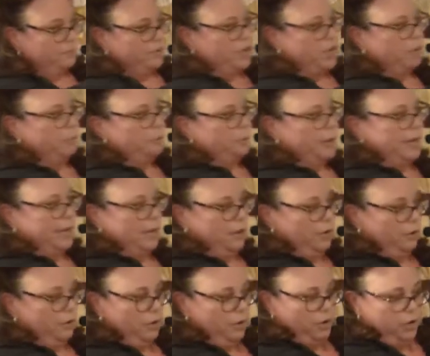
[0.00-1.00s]
come
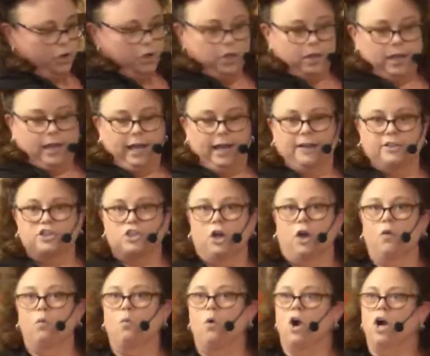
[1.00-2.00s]
around, and I
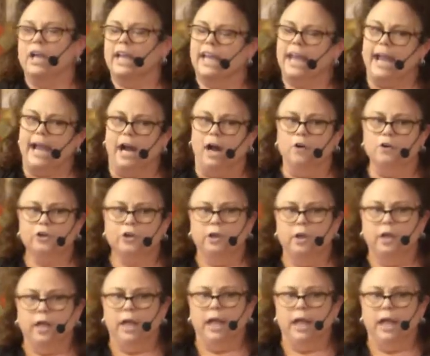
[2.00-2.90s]
start walking out,